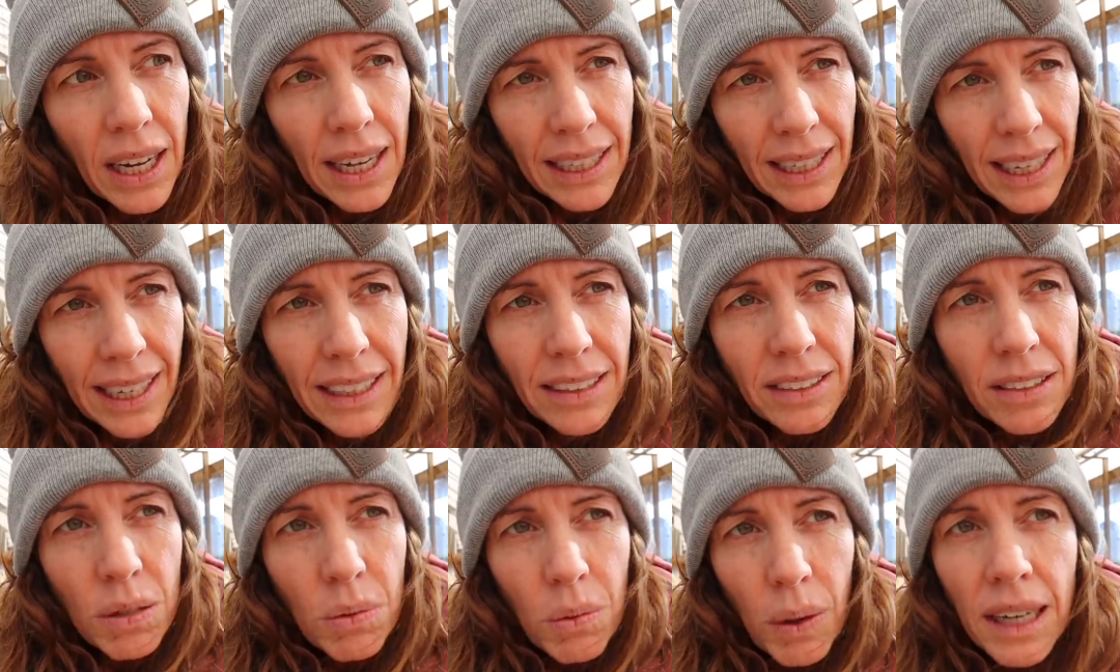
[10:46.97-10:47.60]
I
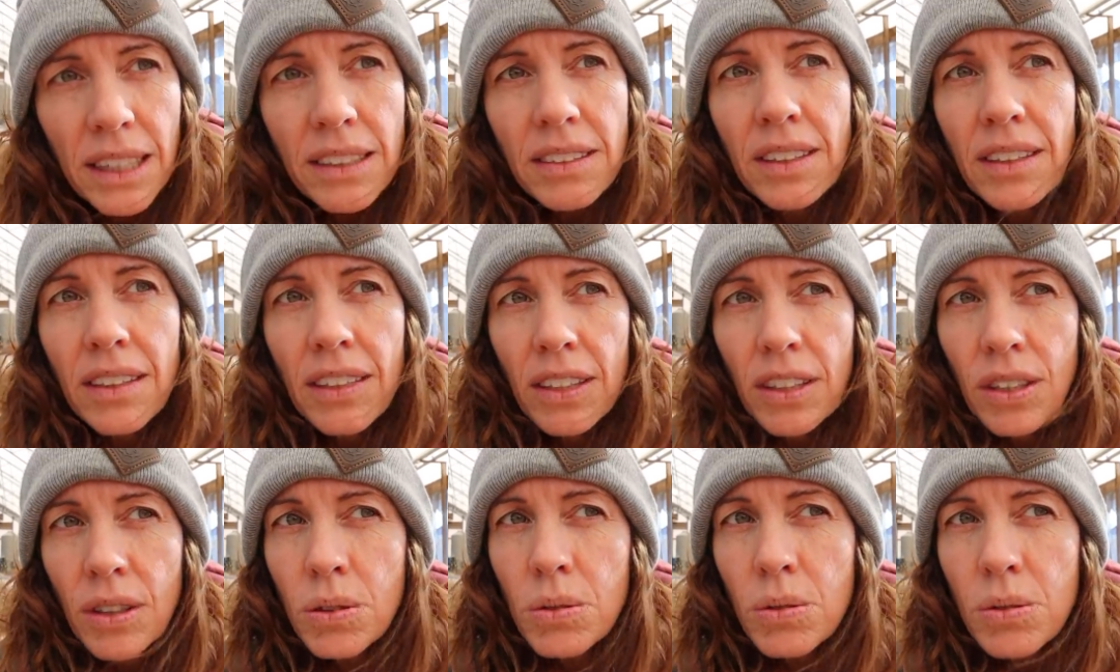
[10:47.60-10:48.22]
like to wait till
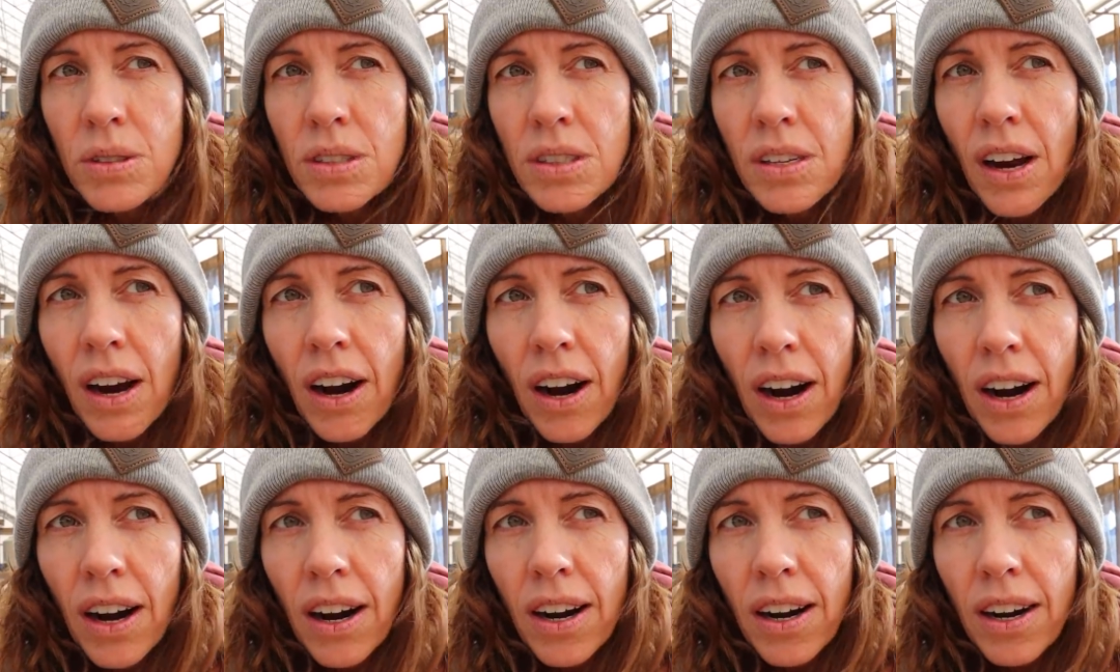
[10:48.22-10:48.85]
the ewes
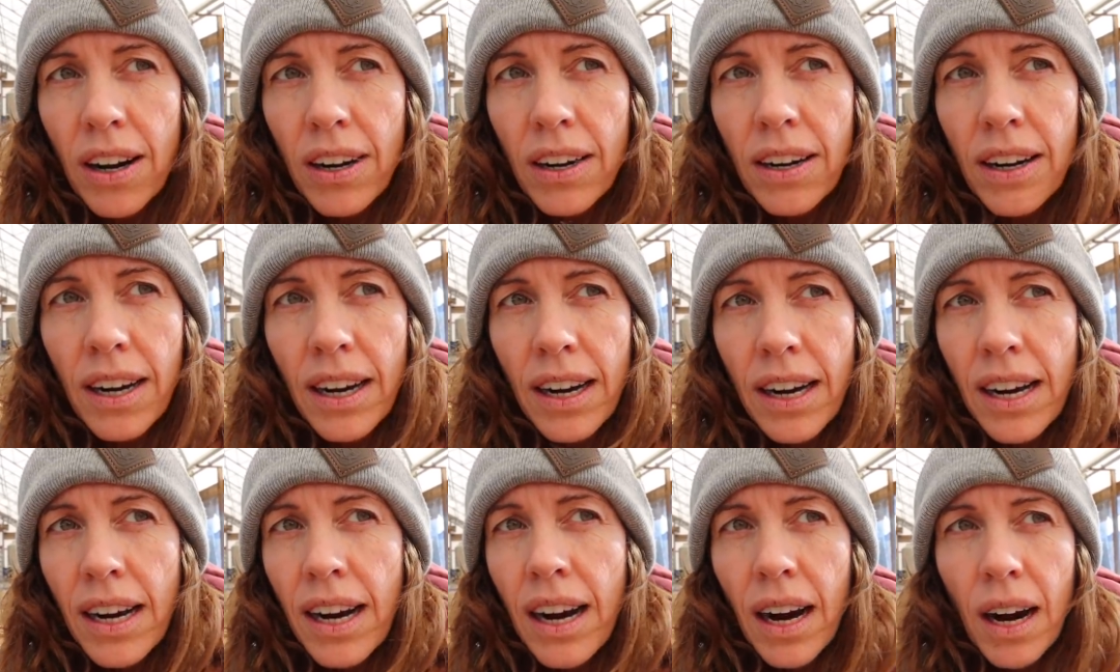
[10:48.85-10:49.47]
are
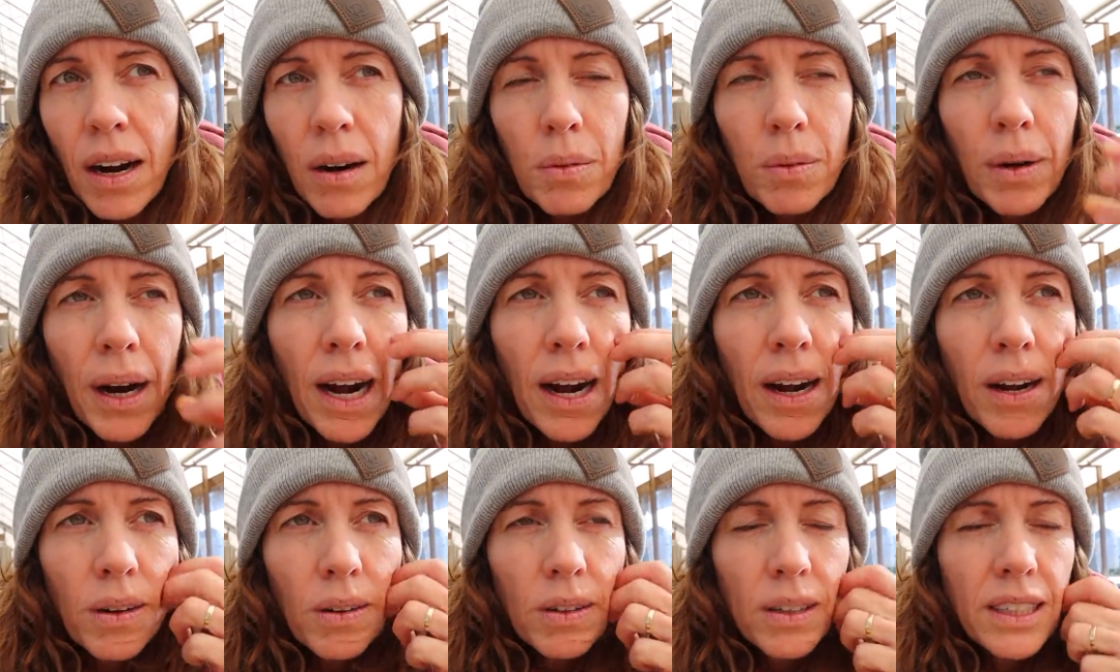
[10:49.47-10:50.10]

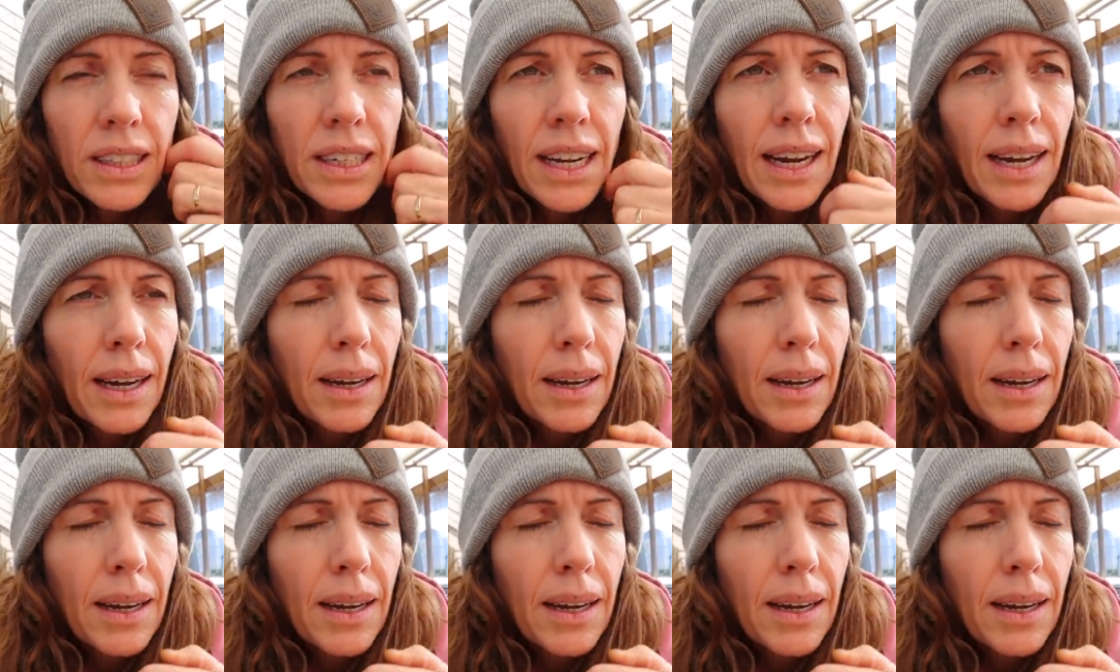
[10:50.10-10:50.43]
around